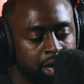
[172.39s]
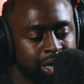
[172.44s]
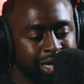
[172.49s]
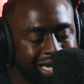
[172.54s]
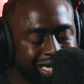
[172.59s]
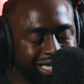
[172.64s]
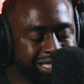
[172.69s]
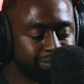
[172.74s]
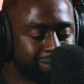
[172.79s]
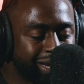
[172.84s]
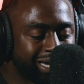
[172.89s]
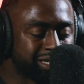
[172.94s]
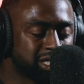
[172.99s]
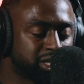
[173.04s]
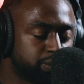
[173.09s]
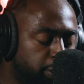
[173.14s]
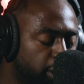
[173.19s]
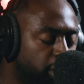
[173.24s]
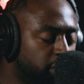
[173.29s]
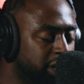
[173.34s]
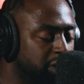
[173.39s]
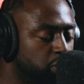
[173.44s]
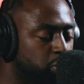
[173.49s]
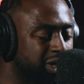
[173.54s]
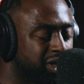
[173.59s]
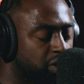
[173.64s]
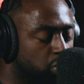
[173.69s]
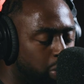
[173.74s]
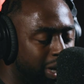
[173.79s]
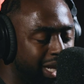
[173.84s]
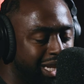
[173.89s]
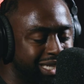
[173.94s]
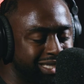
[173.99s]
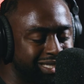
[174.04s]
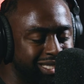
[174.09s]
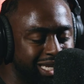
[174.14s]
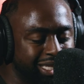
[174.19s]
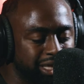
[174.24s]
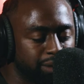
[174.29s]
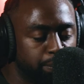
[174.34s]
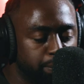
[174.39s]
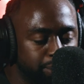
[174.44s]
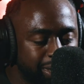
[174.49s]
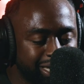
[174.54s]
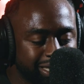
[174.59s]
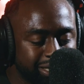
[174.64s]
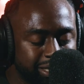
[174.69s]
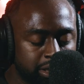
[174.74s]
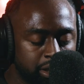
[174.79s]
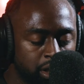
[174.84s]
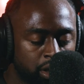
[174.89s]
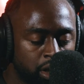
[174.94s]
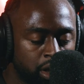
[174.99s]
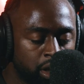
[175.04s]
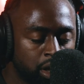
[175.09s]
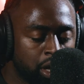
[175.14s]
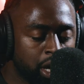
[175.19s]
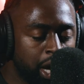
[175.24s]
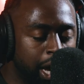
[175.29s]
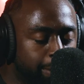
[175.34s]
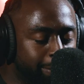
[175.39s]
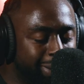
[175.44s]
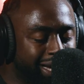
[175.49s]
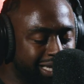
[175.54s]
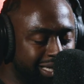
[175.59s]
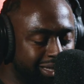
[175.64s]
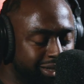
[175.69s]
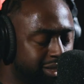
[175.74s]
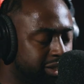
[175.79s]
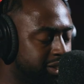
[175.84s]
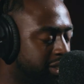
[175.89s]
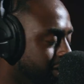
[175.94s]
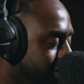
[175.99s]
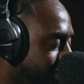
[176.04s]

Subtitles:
Niggas' mouth is putty with the way they take the piss. I'm back in this